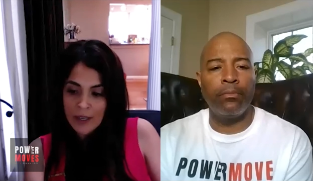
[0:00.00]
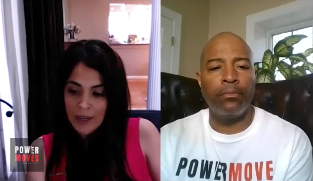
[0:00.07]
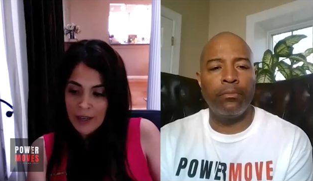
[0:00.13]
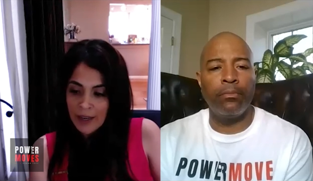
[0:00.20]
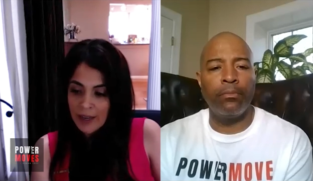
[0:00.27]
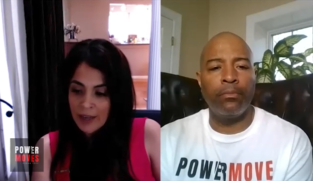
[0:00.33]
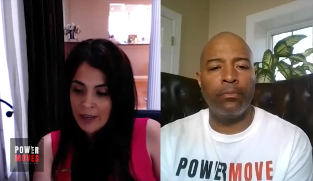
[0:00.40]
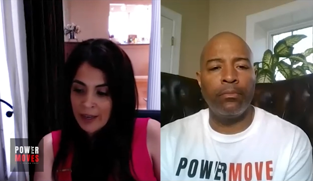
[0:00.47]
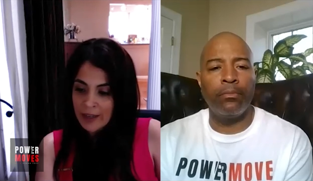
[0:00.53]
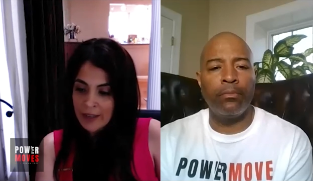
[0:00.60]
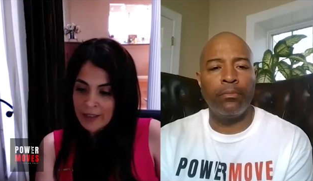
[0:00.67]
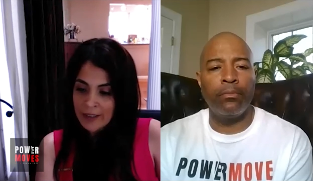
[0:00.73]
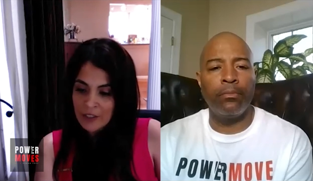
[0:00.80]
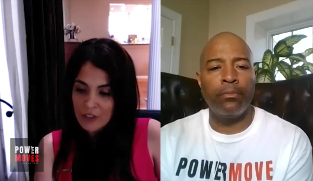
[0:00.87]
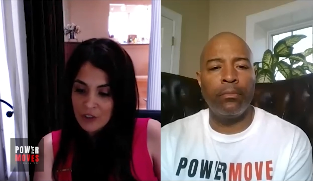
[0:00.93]

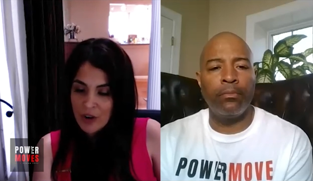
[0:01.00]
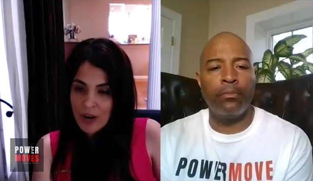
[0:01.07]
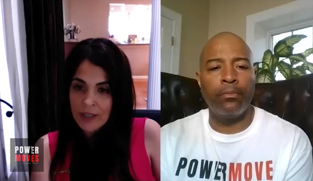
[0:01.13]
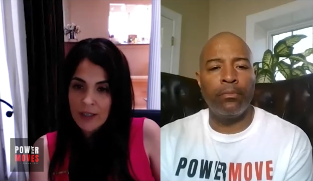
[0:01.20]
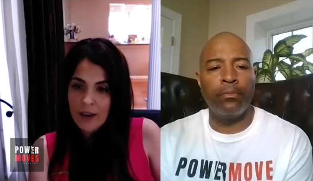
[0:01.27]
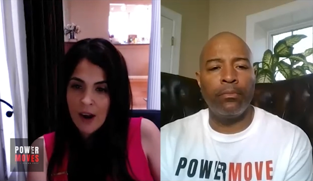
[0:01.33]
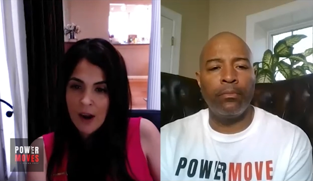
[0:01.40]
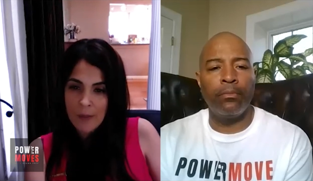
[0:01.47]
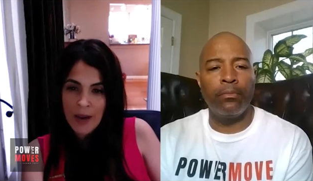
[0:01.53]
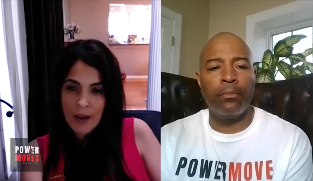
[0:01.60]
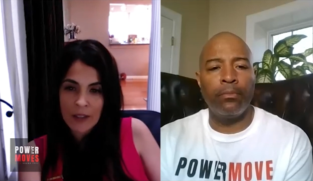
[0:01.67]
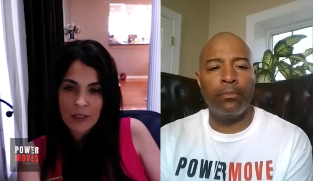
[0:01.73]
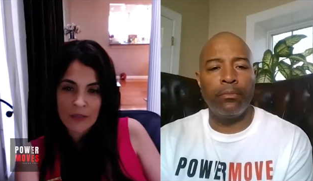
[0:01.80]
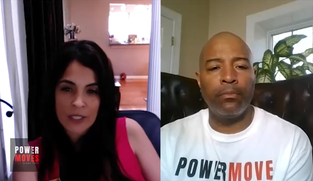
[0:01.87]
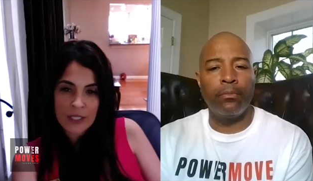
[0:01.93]
Speaker 1: and try to come out
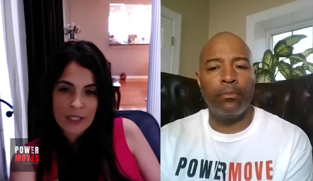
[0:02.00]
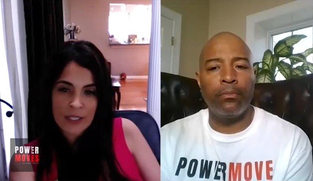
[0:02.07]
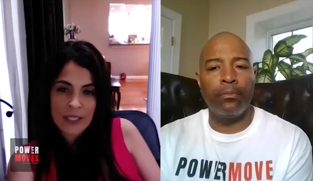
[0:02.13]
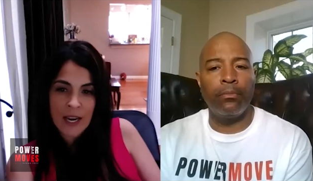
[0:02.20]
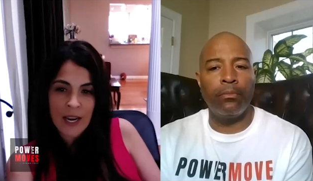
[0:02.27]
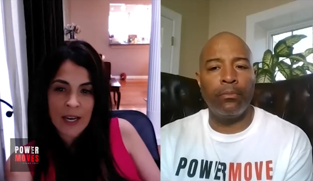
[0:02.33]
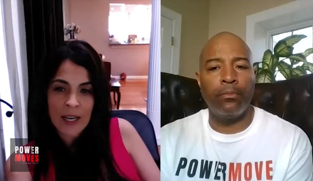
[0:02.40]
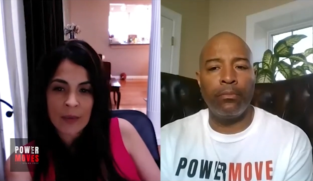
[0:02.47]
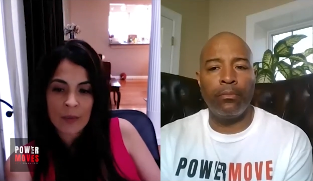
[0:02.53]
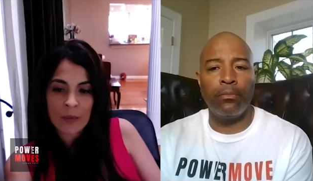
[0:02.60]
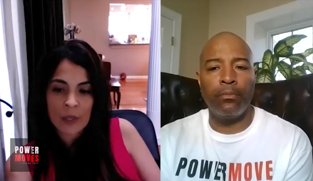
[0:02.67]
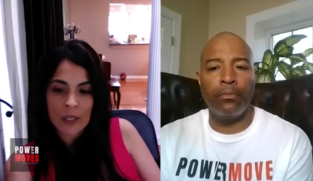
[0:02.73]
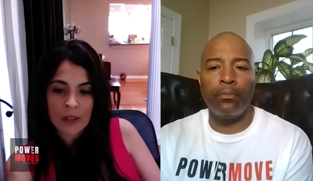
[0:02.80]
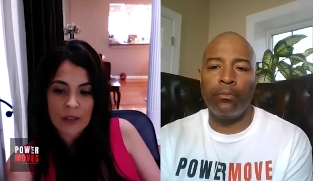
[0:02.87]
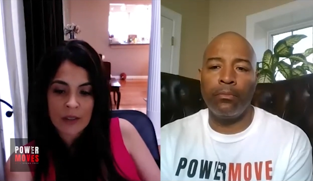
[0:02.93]
of this time
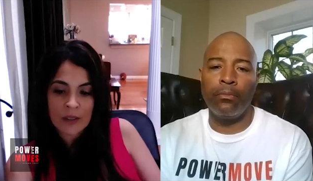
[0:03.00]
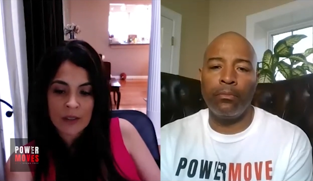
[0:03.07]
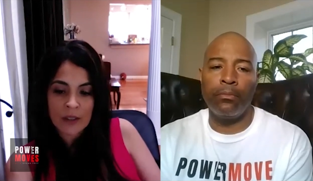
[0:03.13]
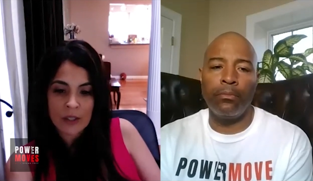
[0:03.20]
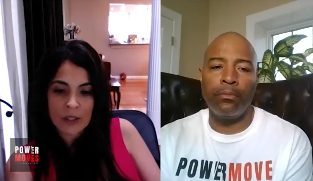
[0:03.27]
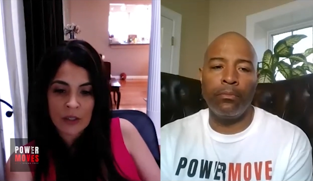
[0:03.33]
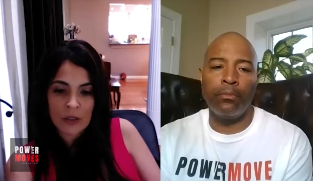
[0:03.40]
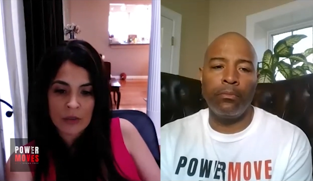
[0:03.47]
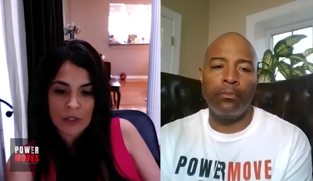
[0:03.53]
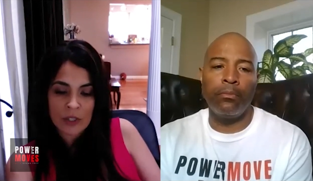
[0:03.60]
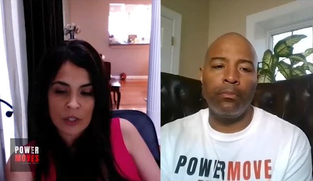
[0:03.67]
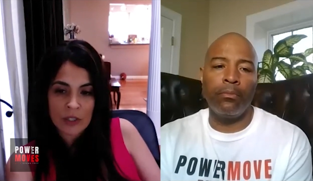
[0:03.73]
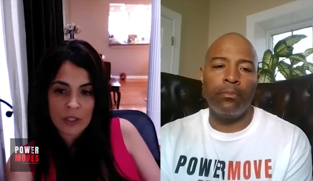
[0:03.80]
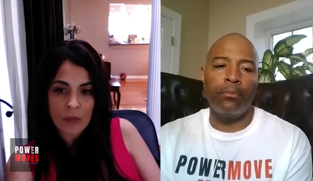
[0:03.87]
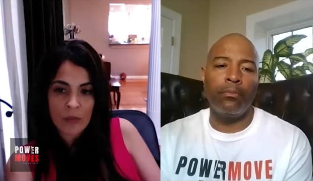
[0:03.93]
with you know
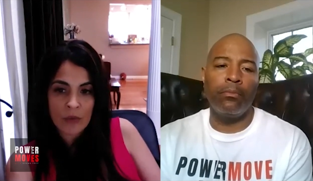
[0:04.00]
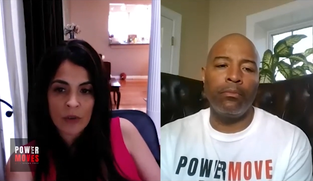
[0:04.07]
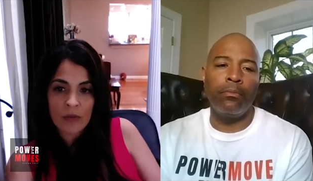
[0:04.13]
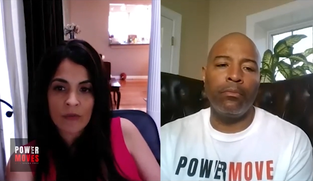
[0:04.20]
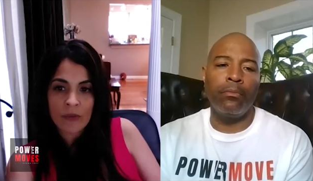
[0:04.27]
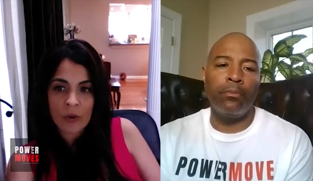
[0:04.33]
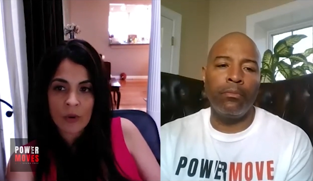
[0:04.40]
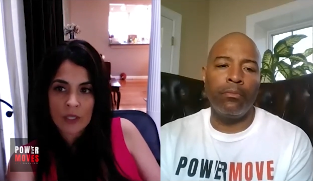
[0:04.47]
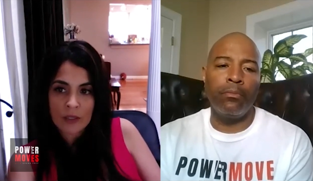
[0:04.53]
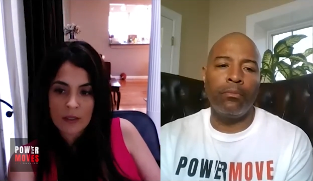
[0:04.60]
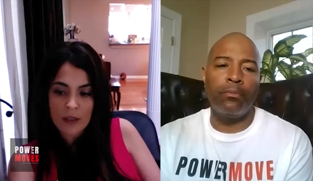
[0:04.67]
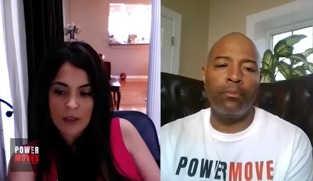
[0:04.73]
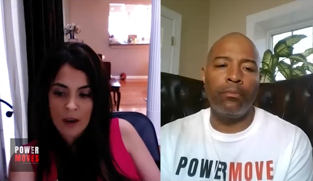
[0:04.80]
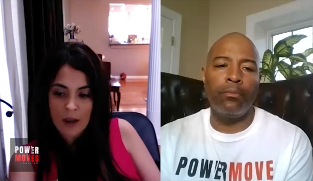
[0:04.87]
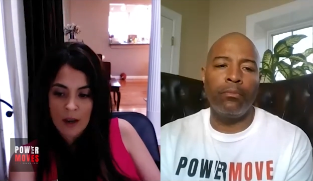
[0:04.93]
just some real focus
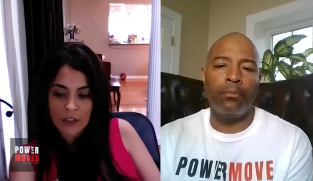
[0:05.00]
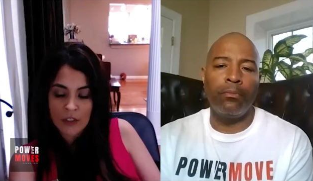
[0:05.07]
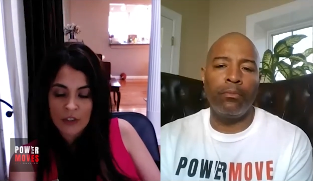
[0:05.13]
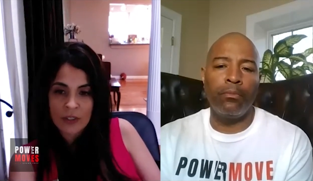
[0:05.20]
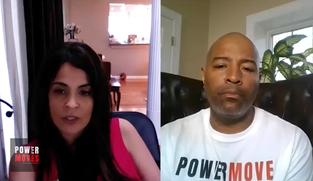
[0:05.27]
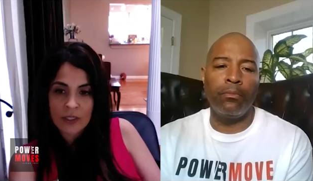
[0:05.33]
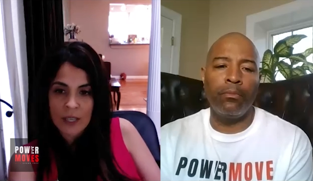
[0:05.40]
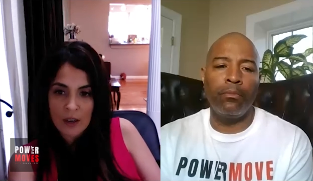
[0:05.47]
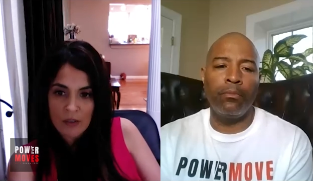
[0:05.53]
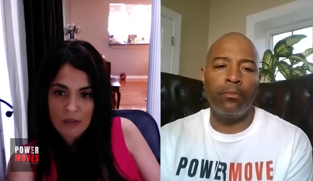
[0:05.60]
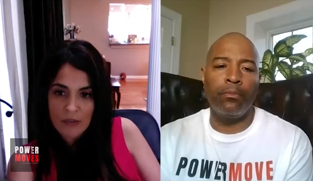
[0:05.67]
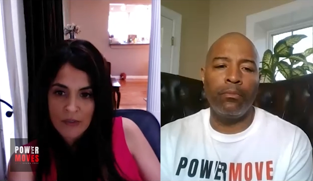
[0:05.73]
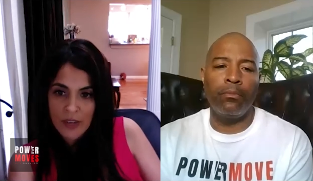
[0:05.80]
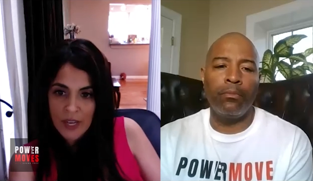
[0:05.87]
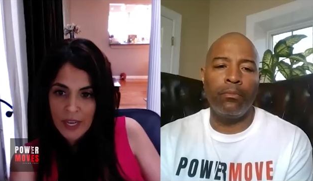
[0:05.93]
on yourself
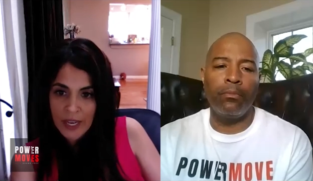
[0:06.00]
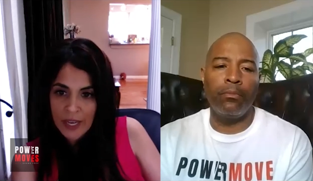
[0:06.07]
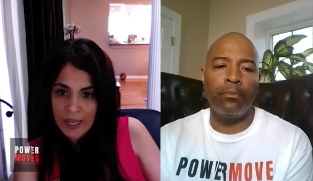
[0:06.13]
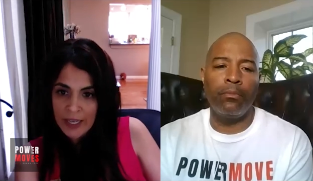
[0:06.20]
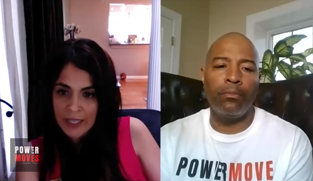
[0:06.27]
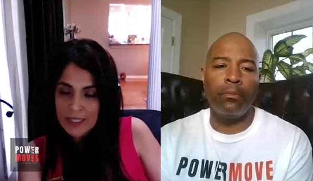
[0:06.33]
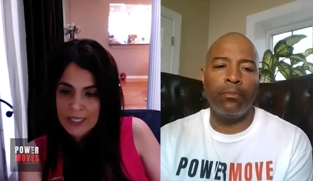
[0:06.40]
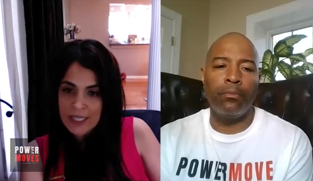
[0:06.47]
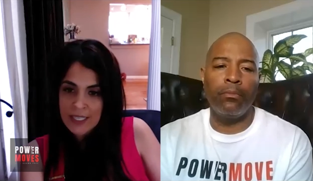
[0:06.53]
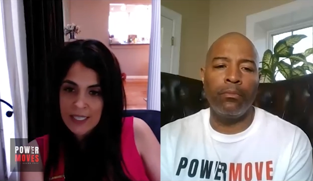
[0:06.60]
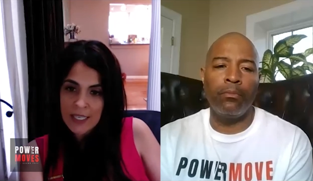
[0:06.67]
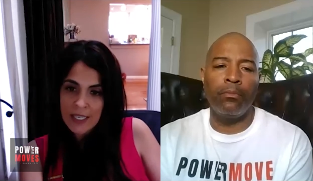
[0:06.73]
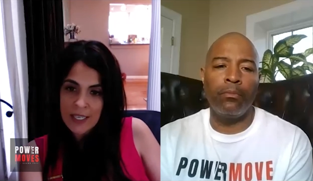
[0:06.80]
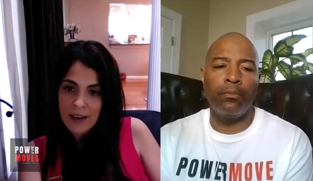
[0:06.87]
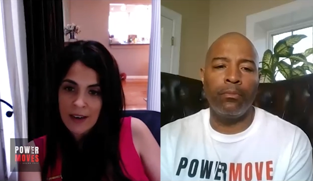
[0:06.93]
and
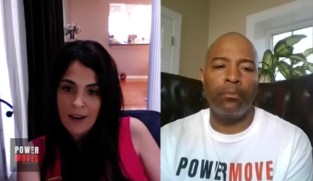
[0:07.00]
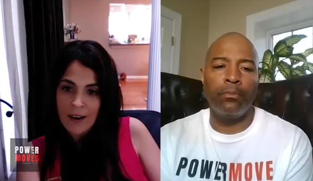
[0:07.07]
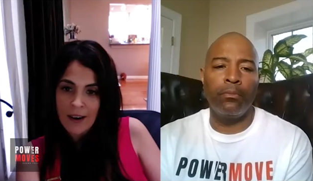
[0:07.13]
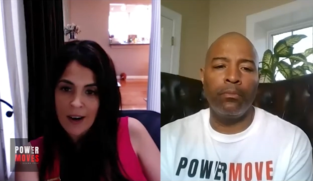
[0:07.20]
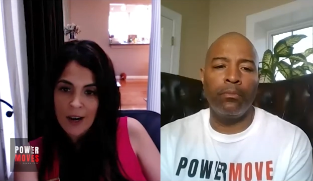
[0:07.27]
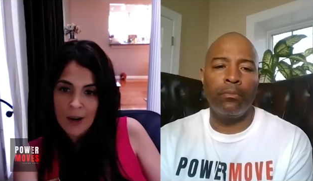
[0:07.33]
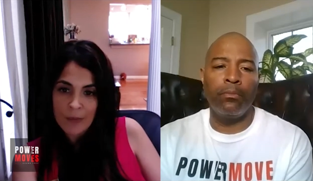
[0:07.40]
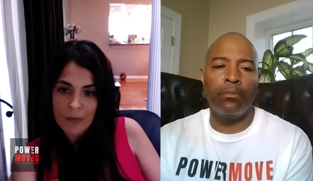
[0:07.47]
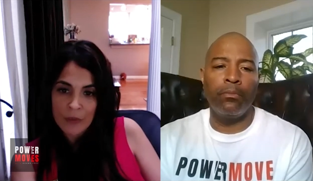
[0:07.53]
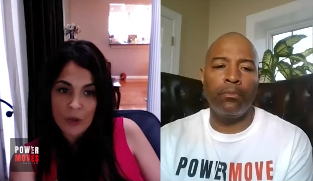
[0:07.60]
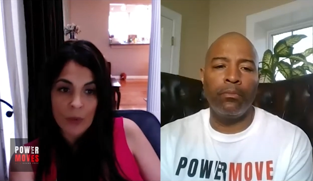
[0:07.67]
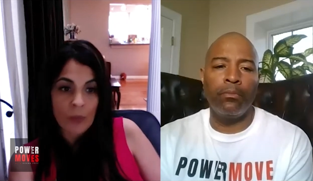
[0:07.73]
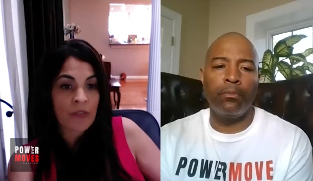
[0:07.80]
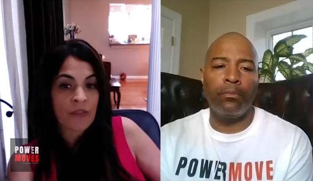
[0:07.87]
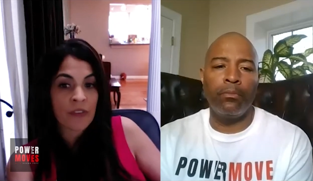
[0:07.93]
um, your
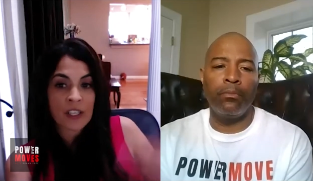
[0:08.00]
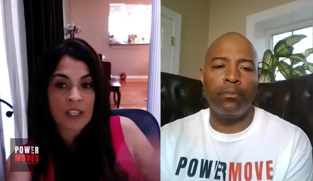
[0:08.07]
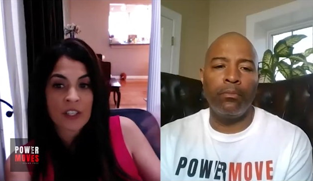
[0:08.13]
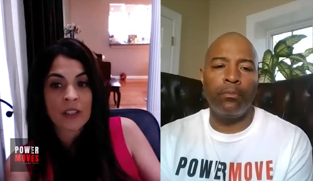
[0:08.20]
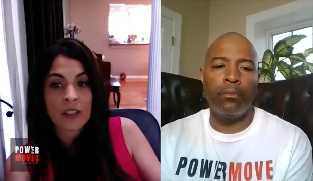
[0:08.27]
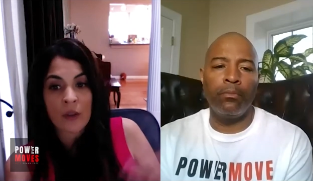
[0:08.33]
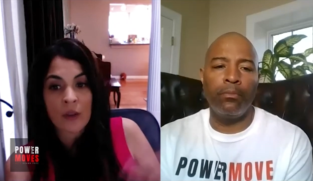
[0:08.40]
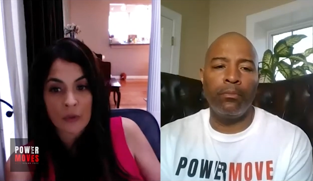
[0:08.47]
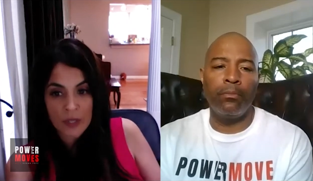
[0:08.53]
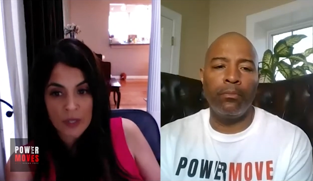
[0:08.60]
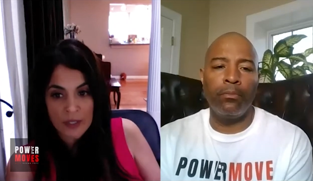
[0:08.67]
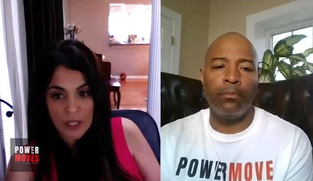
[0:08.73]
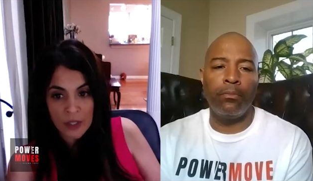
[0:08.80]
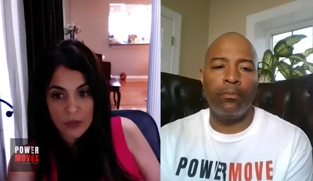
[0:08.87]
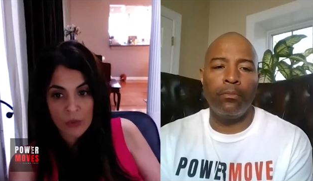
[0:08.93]
profession and other things
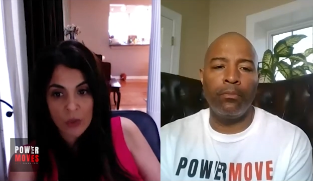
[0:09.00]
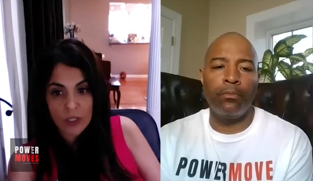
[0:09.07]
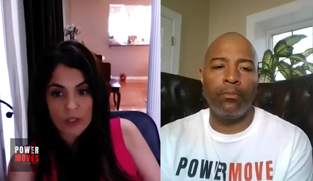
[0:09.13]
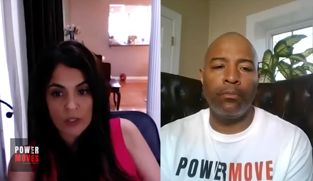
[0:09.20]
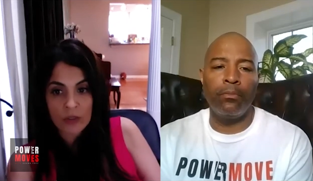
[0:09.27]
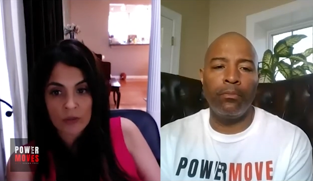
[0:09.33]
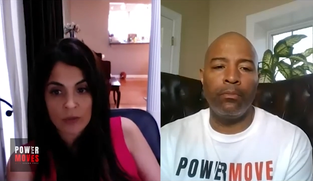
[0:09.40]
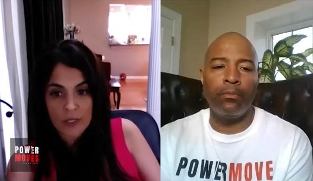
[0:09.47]
that you want to do